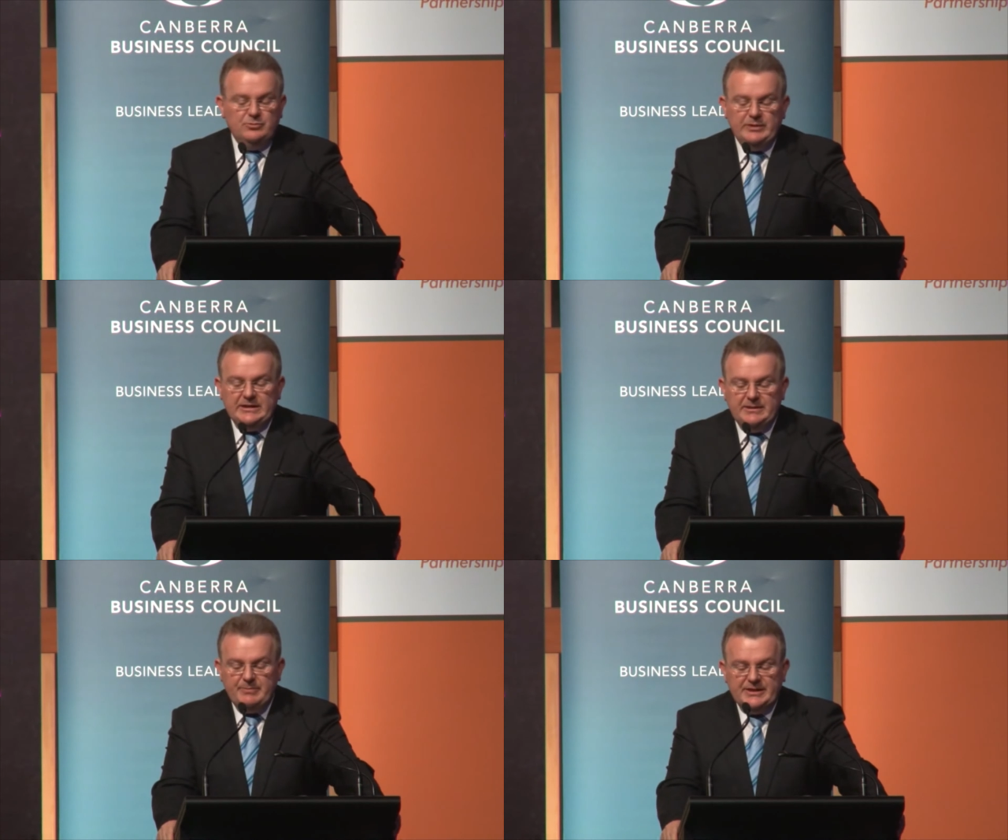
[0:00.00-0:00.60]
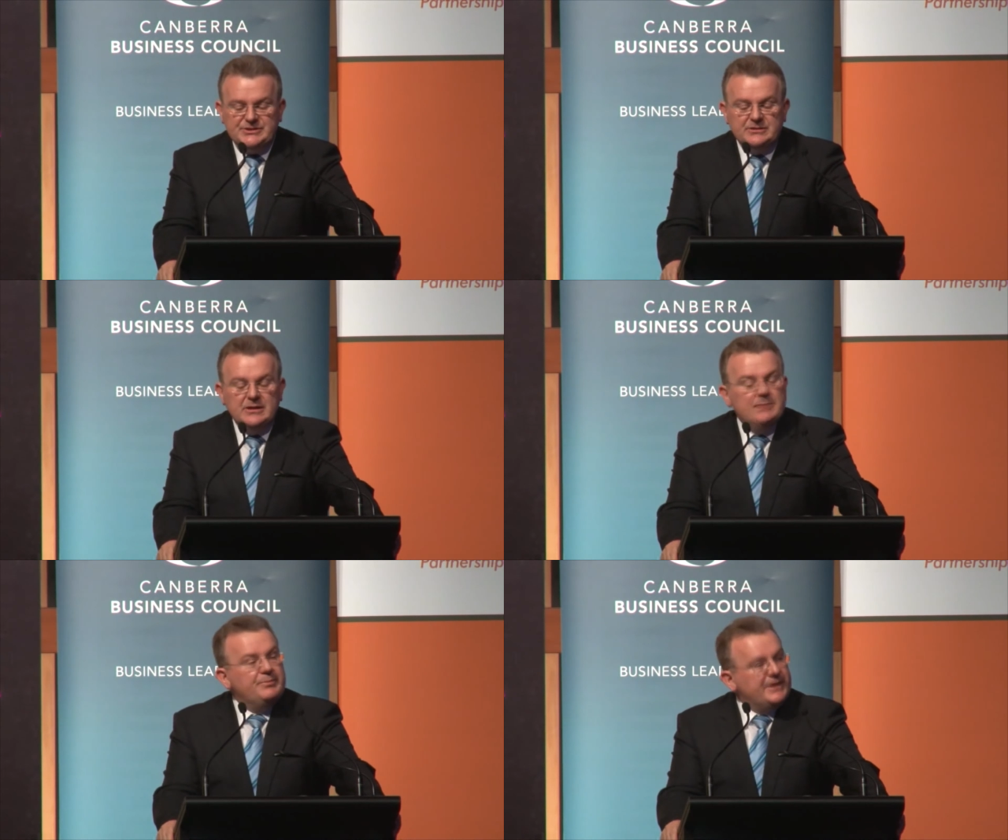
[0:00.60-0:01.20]
in your weekly budget,
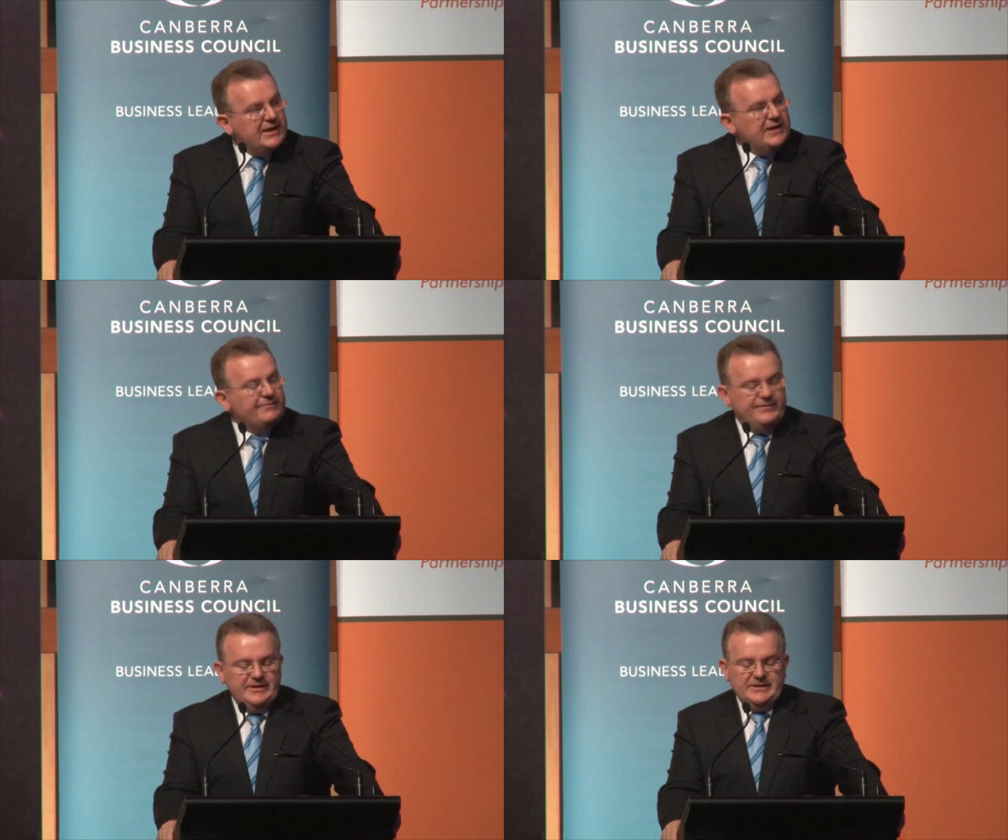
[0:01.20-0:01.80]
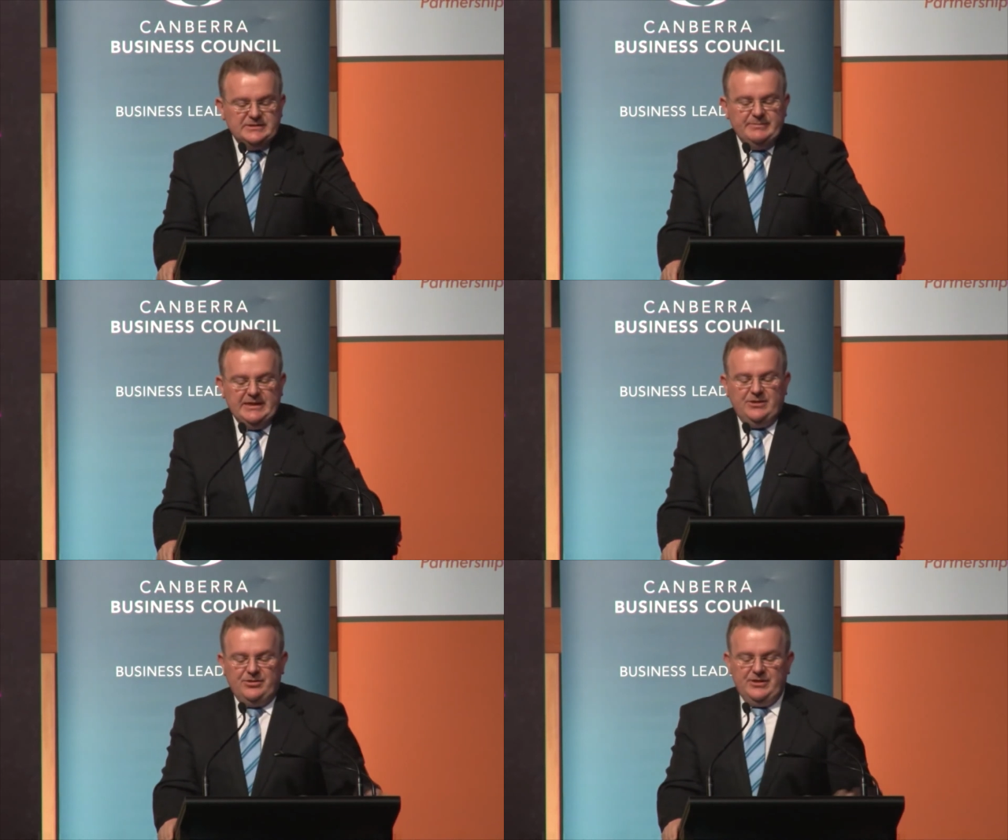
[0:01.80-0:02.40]
but enough to
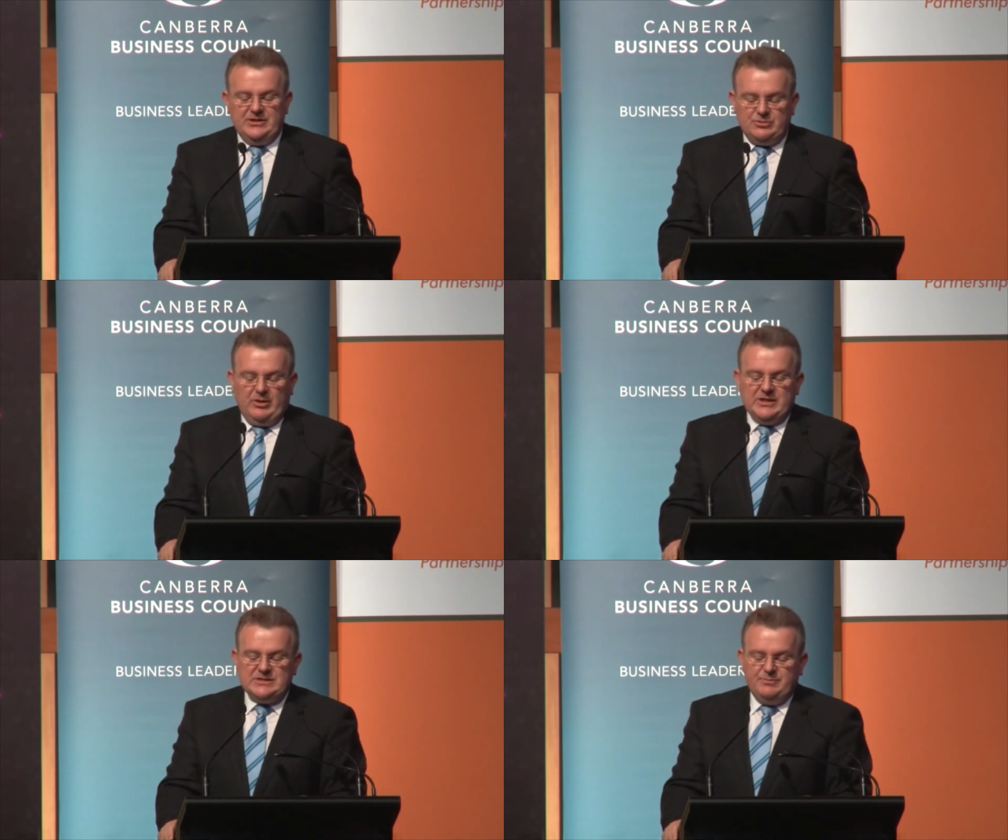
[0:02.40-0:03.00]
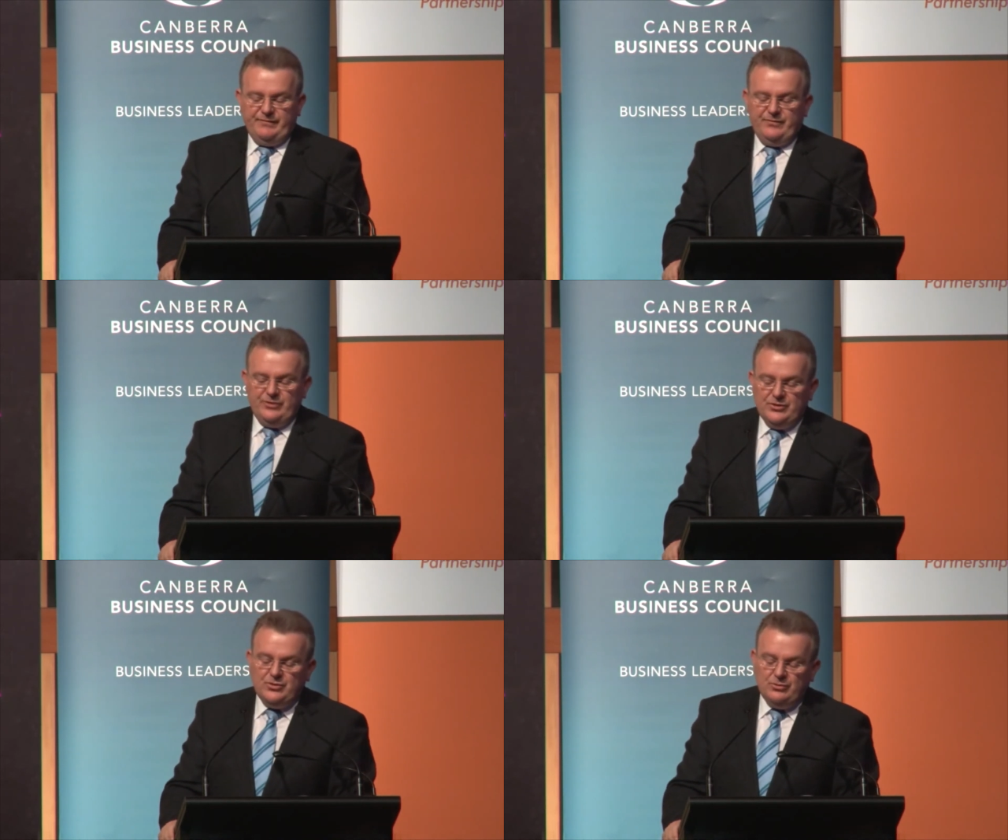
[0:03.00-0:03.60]
make you think twice
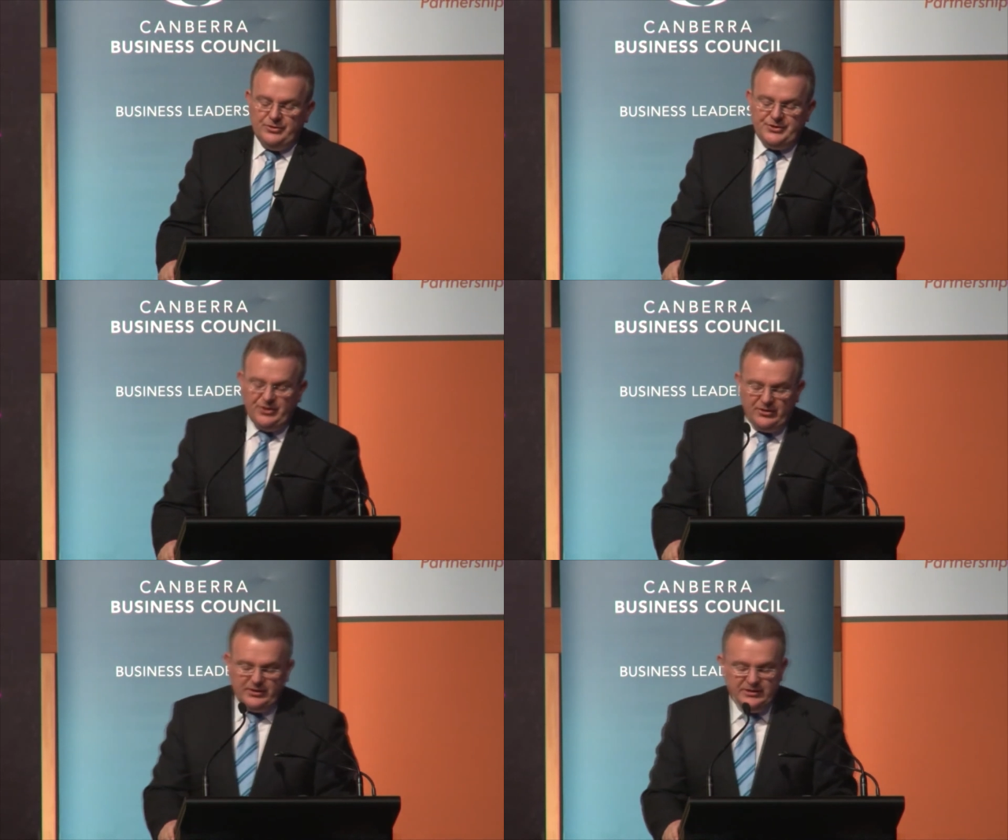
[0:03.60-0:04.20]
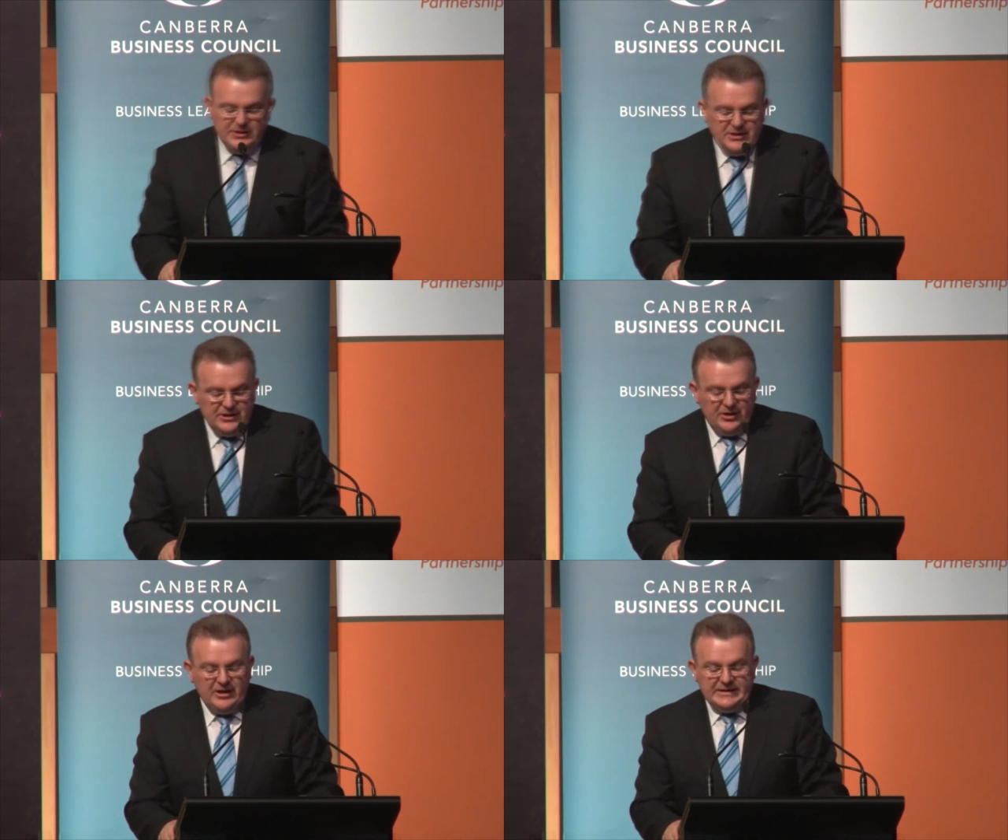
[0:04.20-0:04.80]
before you call the doc,
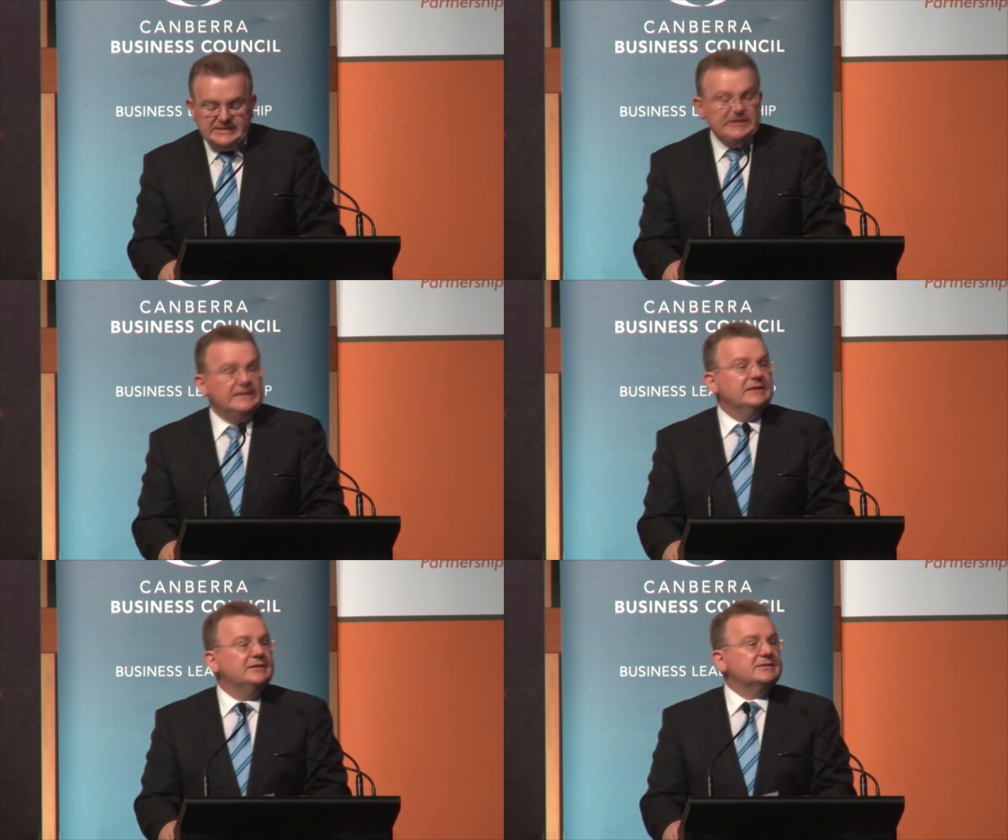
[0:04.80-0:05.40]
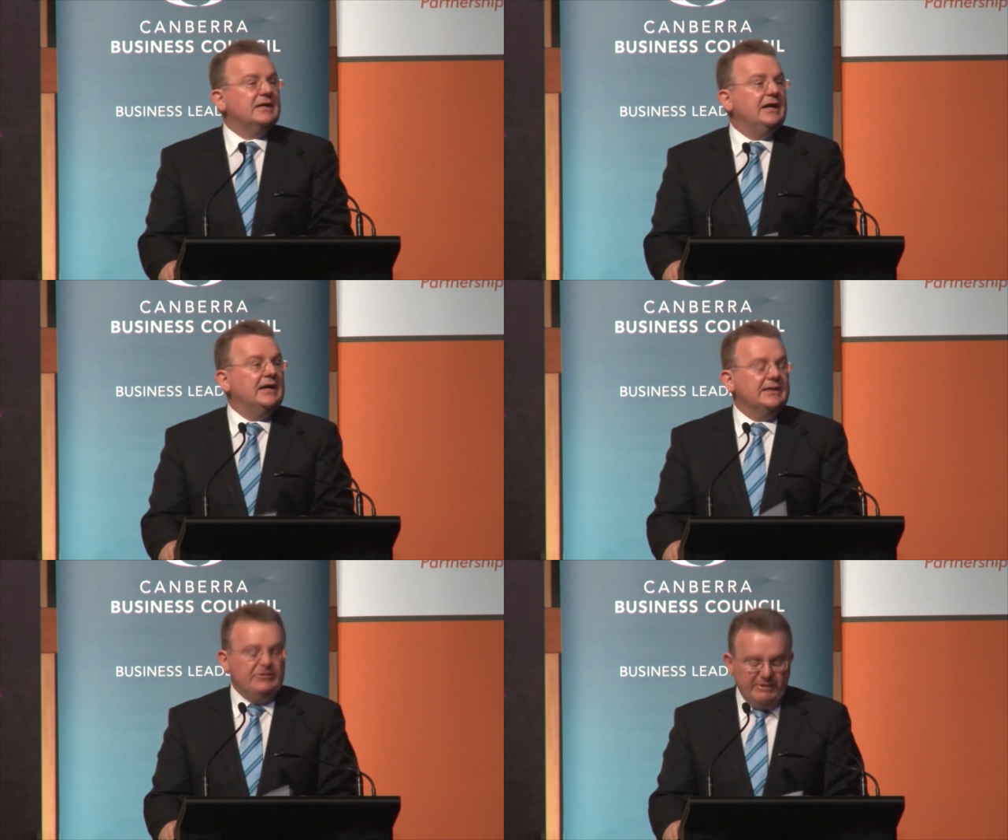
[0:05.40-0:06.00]
an idea that's
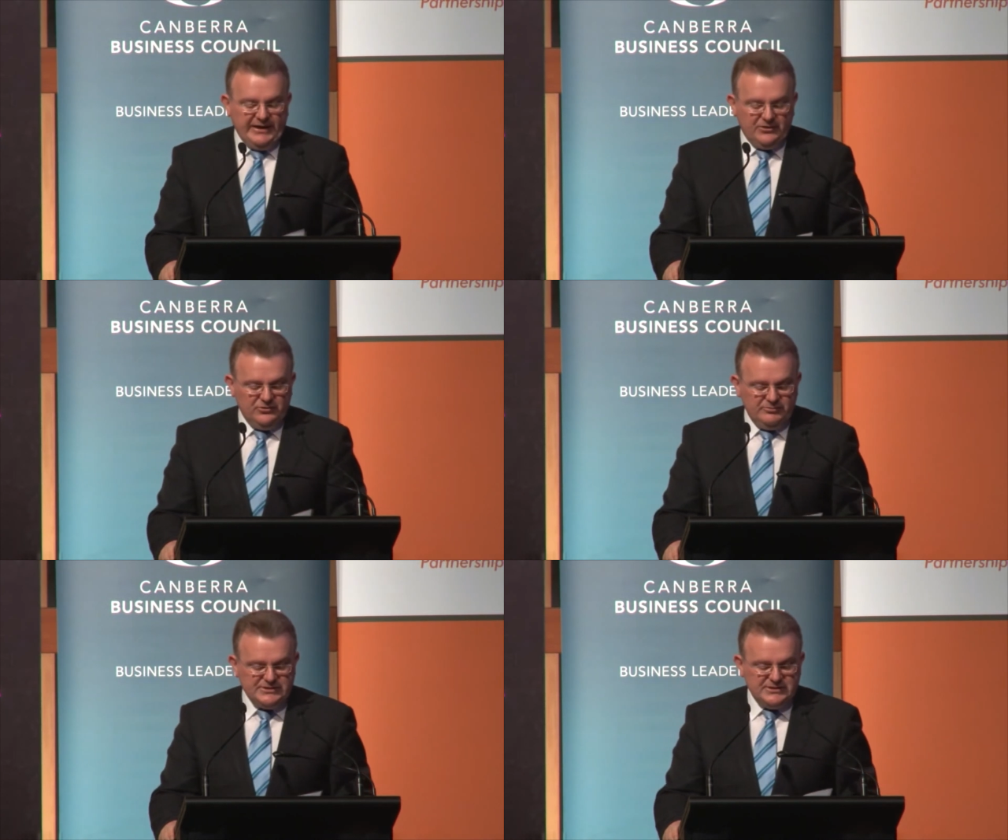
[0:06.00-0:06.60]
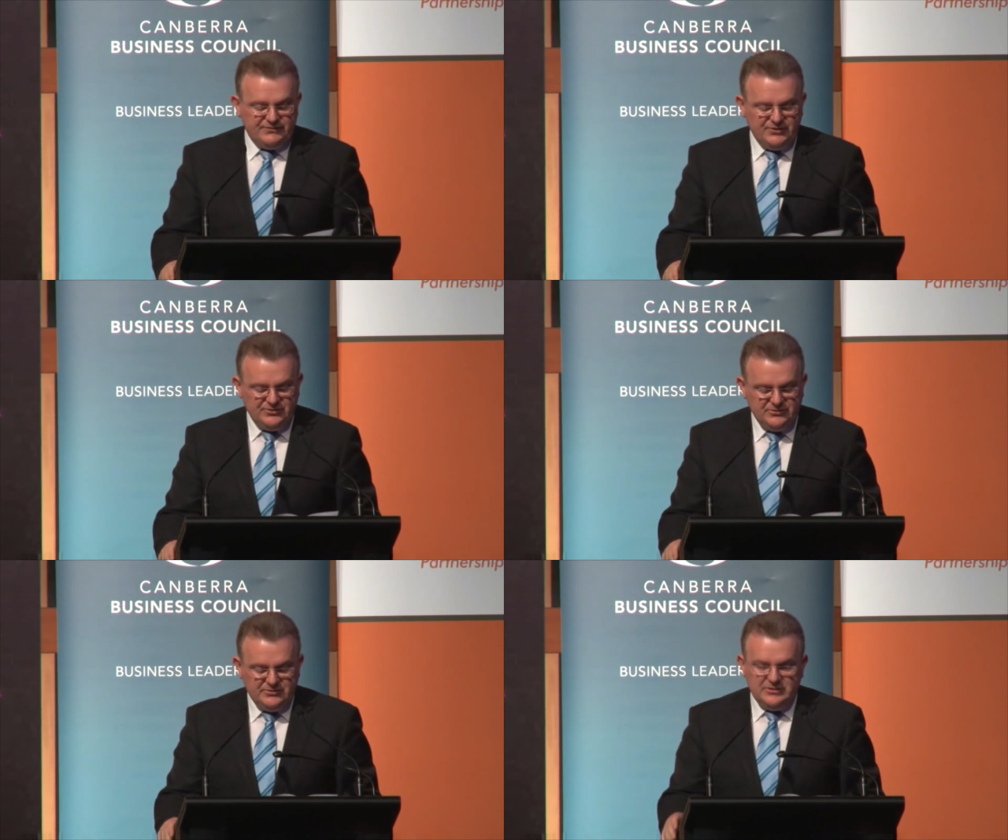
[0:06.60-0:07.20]
hardly radical, was his view.